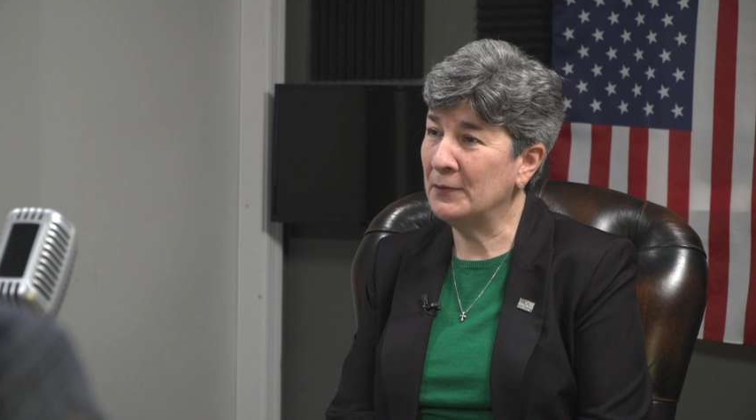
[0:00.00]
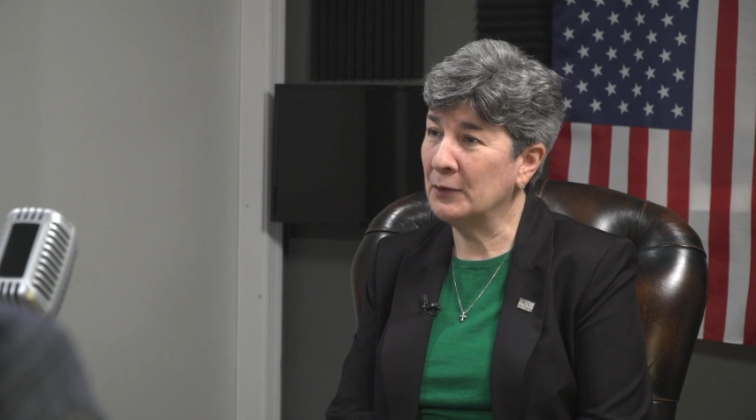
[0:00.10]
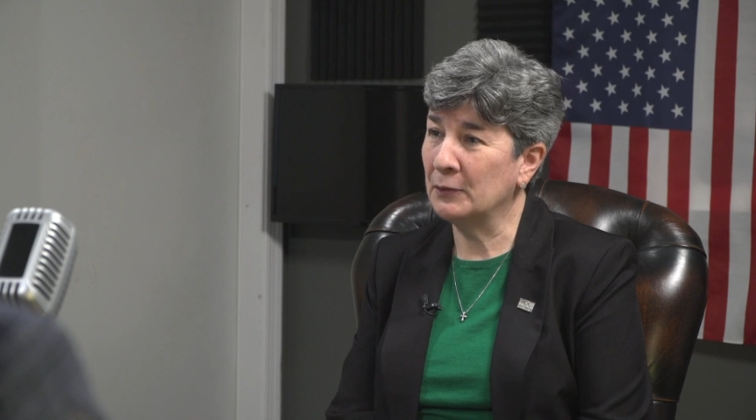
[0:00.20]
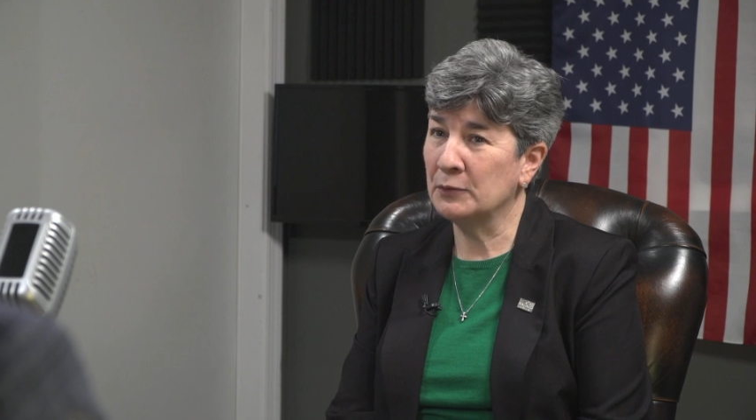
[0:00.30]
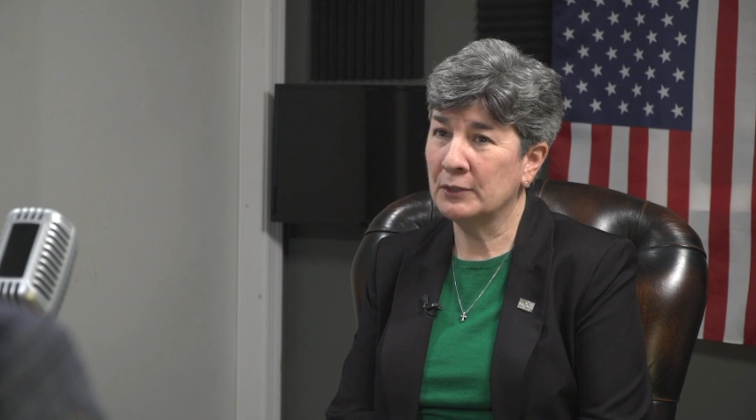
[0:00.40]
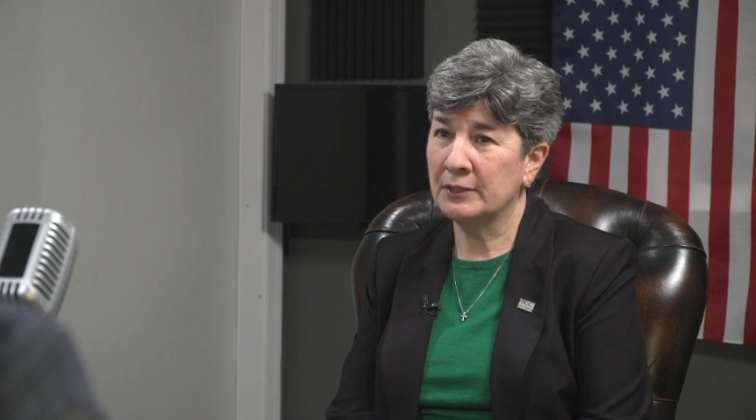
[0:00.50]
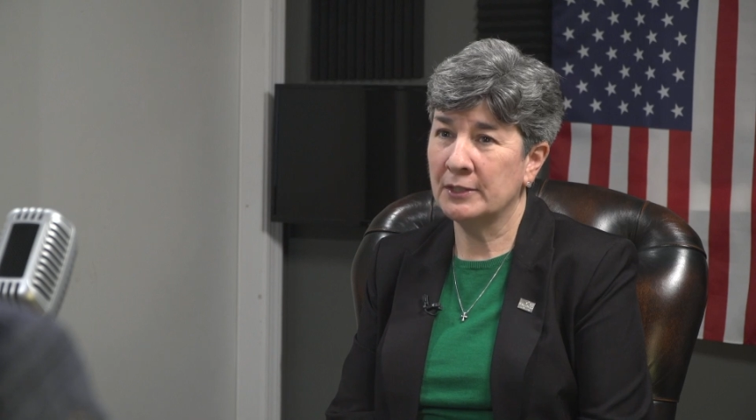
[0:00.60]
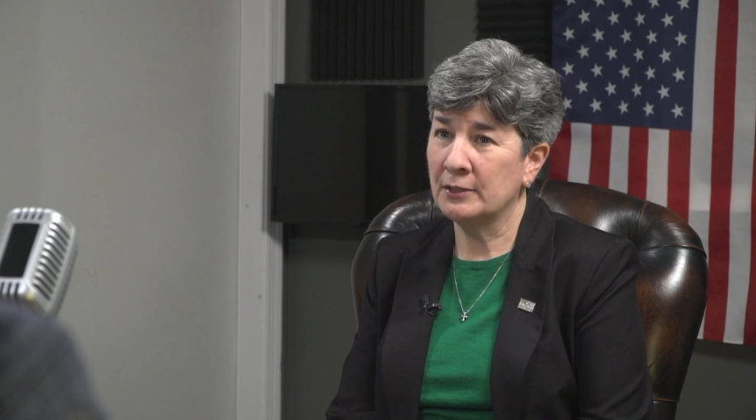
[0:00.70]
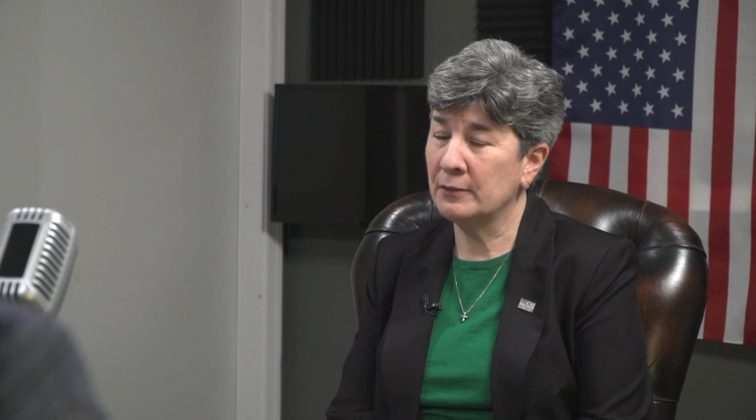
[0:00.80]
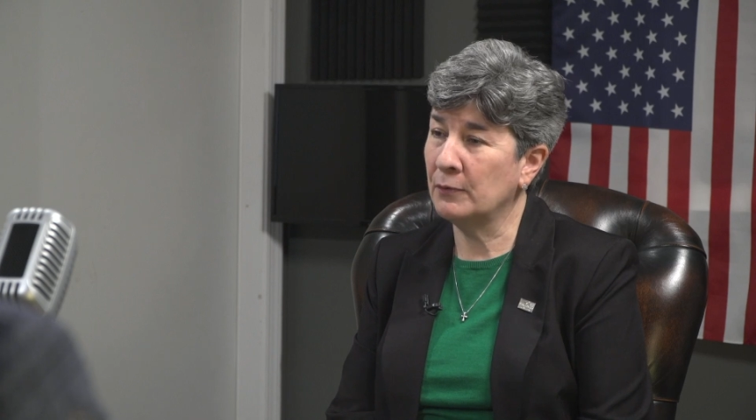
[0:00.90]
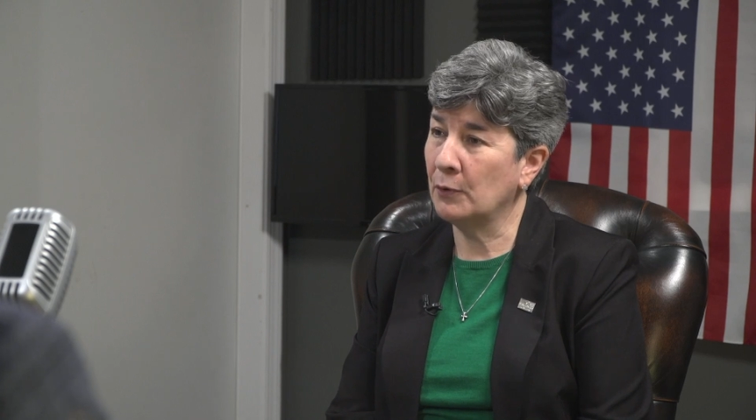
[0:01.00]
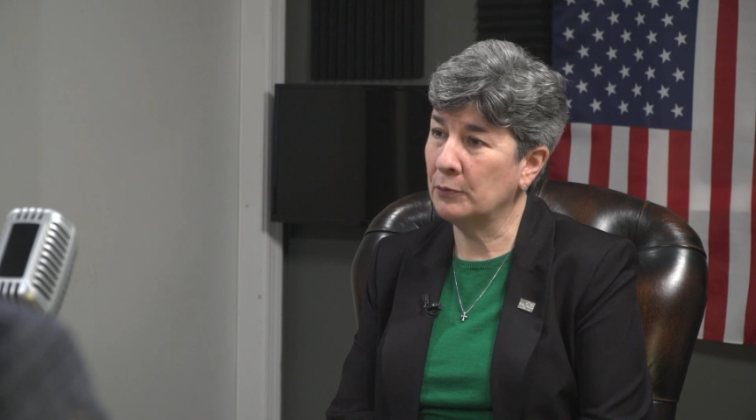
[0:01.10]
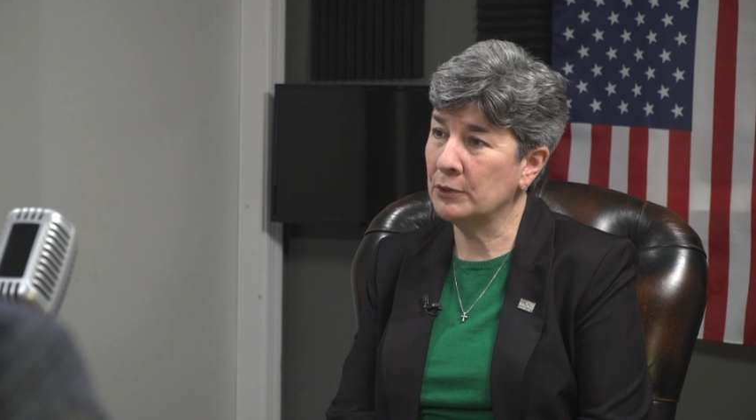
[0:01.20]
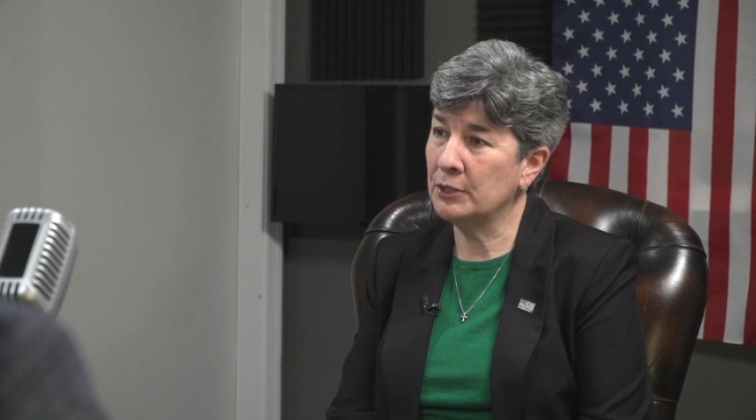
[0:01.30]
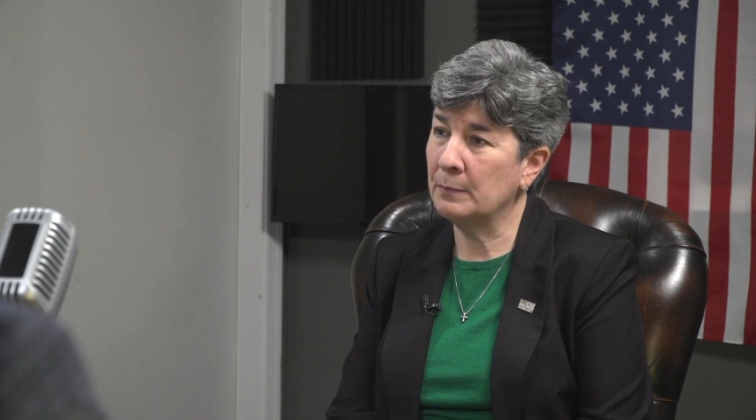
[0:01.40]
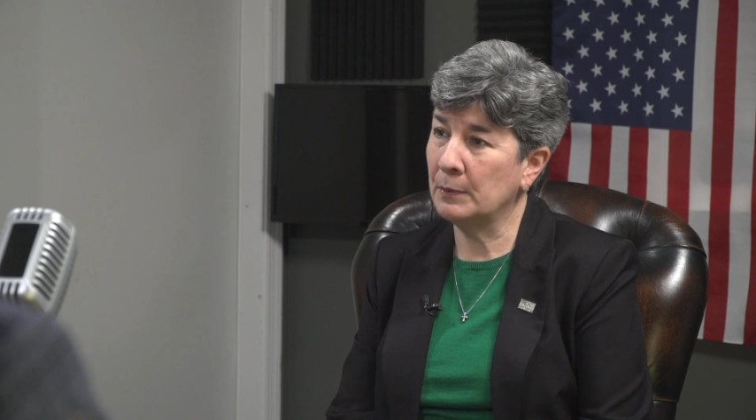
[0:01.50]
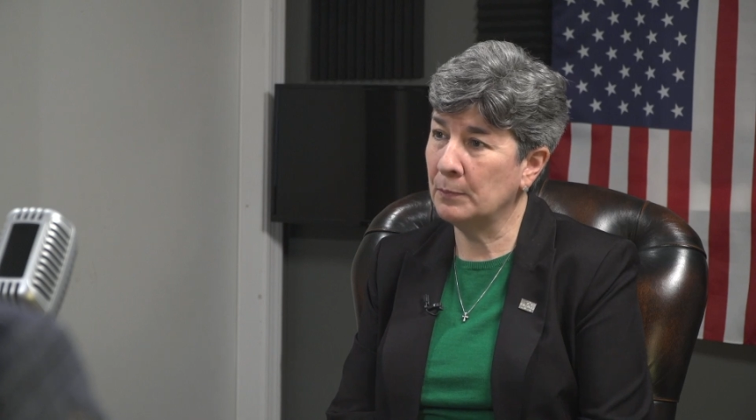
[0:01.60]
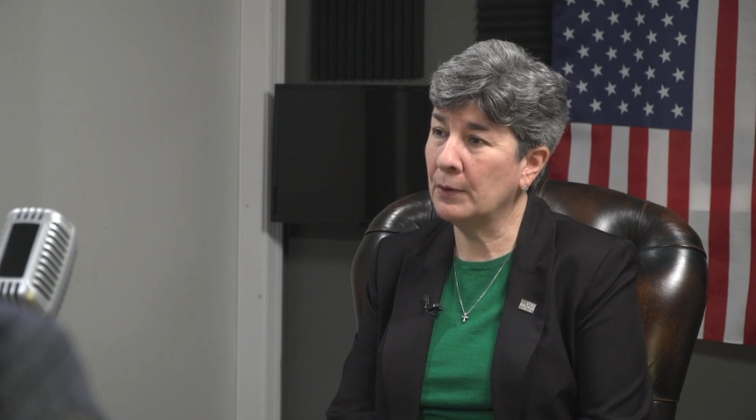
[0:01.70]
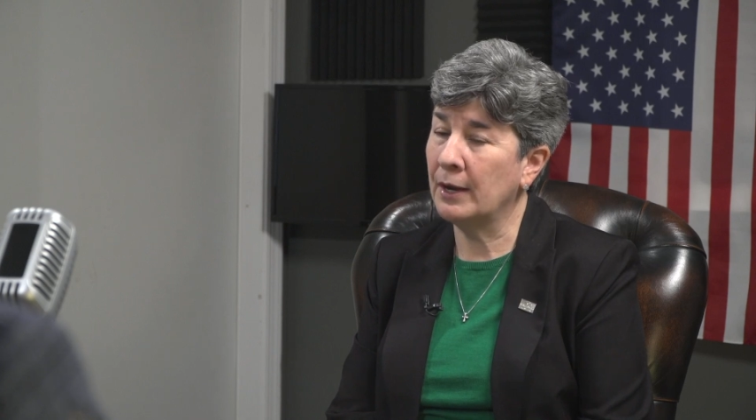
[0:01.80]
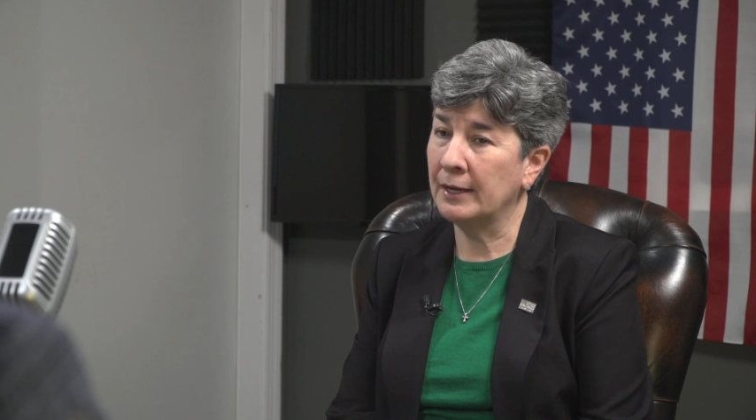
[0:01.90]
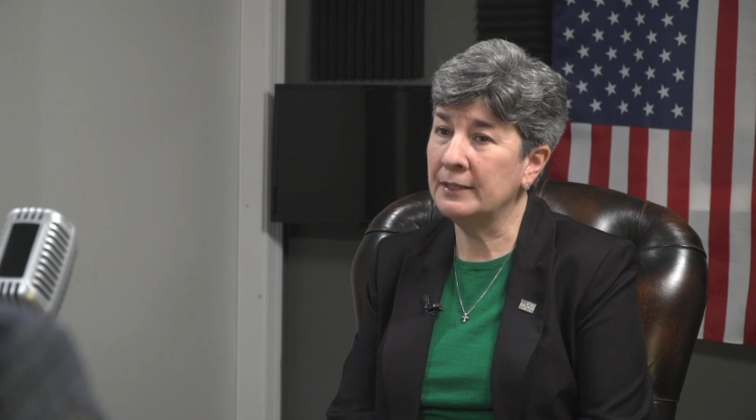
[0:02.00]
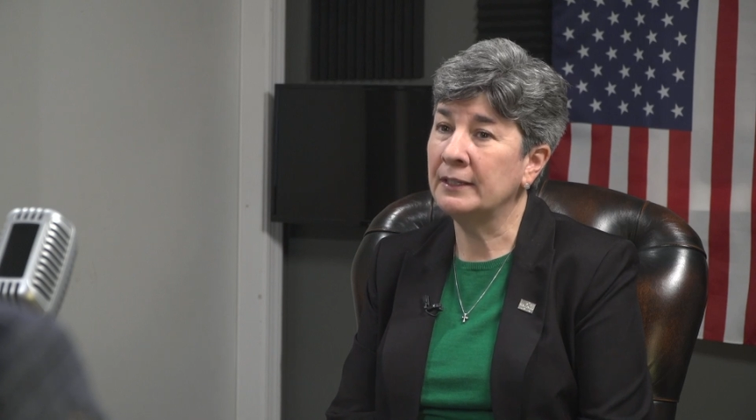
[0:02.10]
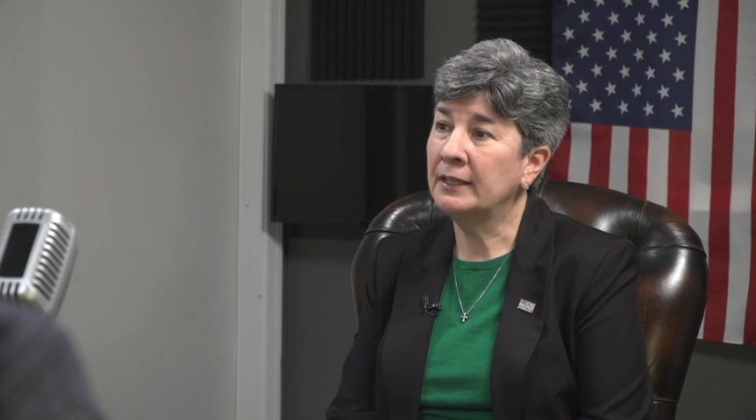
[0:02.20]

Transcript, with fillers: feels a sense of ownership or pride.